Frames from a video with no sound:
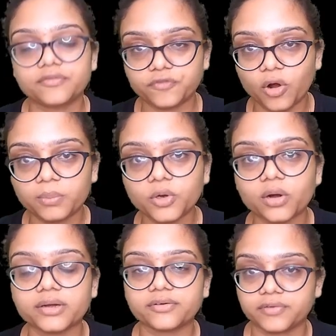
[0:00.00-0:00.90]
formed
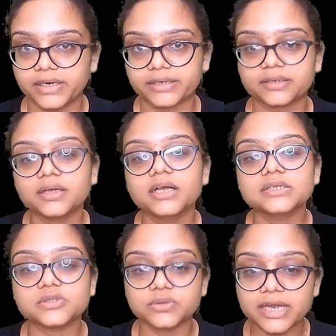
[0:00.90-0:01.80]
or defined.
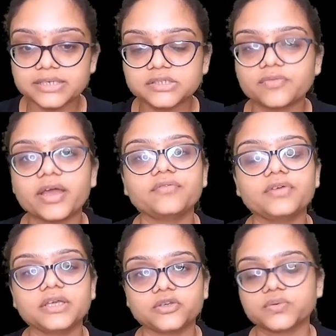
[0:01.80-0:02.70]
So that's why
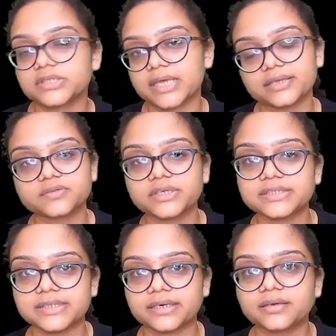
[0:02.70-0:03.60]
we use
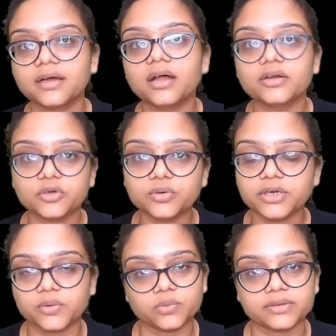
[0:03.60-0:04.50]
xyz to
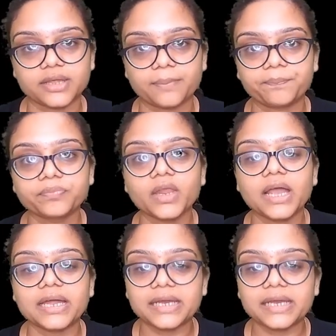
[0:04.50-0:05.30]
denote them. And